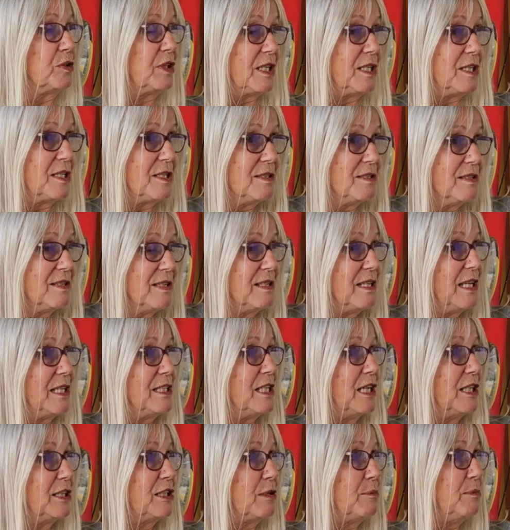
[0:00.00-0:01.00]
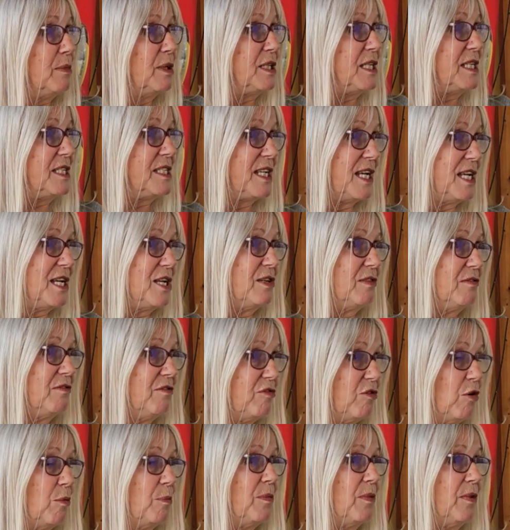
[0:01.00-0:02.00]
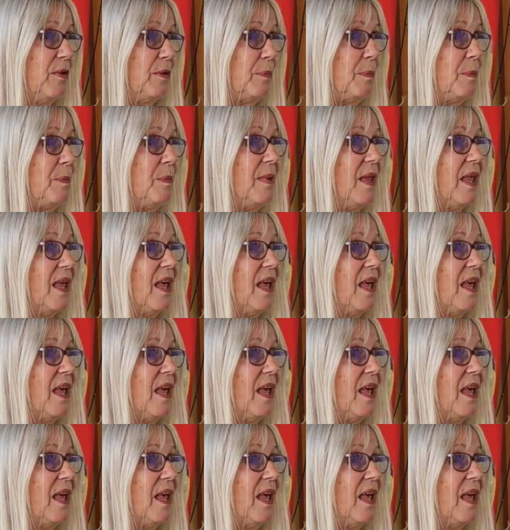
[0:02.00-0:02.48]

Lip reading: They'd had their money taken from them